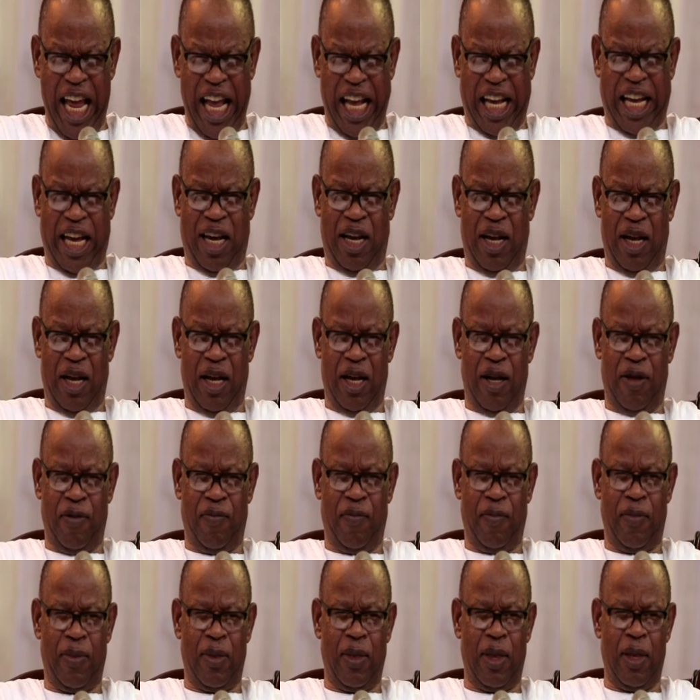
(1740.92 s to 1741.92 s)
ink
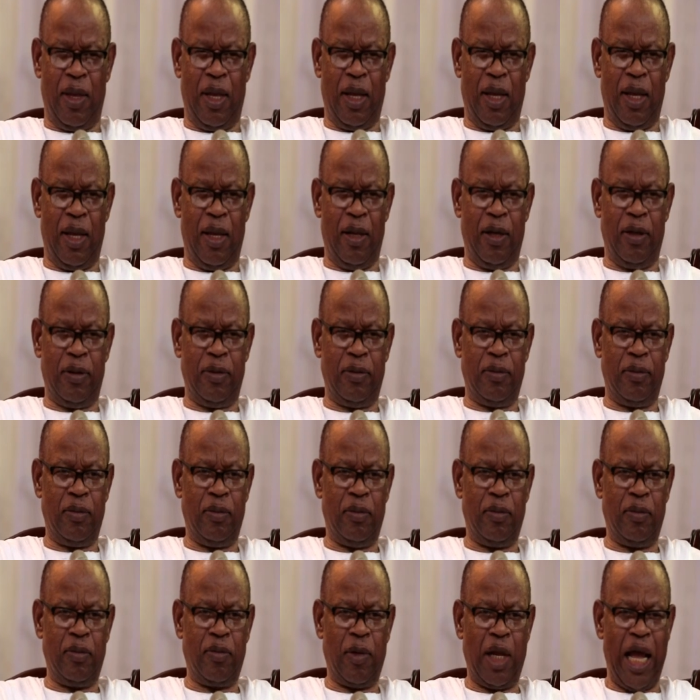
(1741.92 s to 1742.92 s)

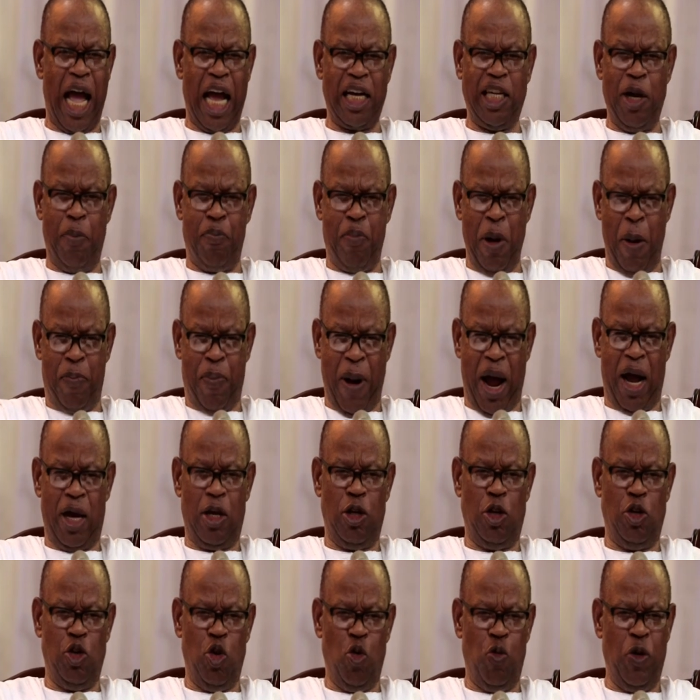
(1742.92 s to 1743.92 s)
and the
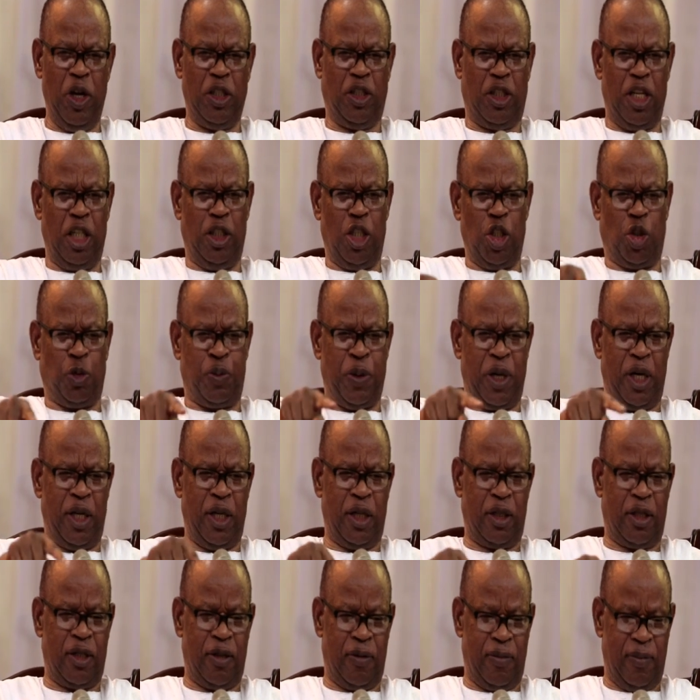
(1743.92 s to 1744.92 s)
paper, you will see the
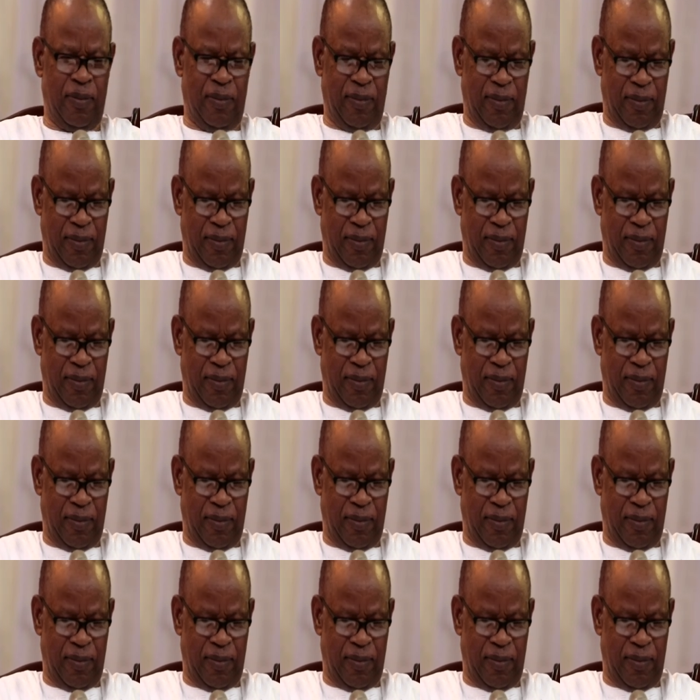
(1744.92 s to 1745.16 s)
spirit.